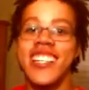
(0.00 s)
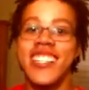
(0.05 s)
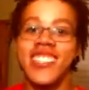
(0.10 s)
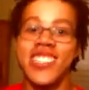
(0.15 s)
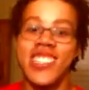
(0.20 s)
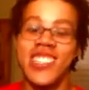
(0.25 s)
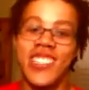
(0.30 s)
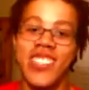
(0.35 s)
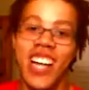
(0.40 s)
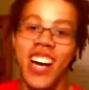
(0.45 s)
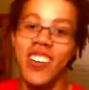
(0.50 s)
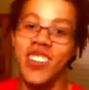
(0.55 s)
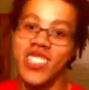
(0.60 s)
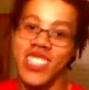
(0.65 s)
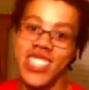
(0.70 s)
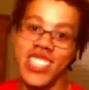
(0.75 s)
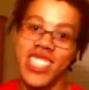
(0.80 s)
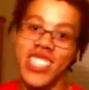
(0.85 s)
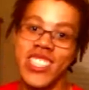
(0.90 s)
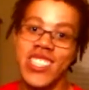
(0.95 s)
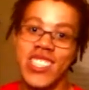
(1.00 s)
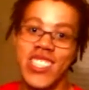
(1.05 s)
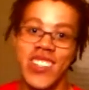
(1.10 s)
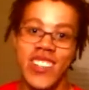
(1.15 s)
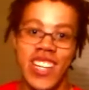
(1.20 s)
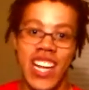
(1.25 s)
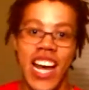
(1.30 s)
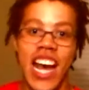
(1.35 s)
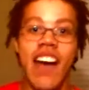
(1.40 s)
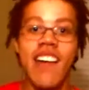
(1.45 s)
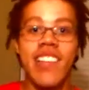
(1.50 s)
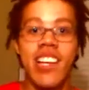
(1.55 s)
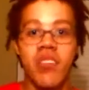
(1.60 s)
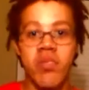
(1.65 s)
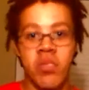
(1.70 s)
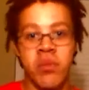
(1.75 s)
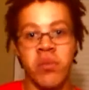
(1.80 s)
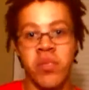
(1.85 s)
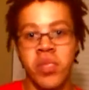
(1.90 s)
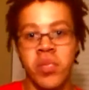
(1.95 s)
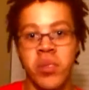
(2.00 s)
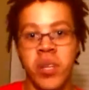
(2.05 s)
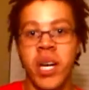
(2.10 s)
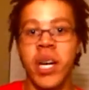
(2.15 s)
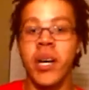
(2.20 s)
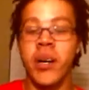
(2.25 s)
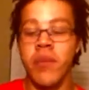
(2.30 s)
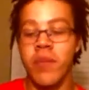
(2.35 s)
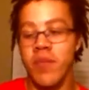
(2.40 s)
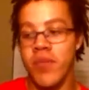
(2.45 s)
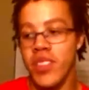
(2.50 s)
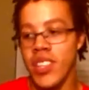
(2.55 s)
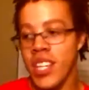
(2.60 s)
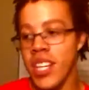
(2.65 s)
So that was a year ago, and I have that review up.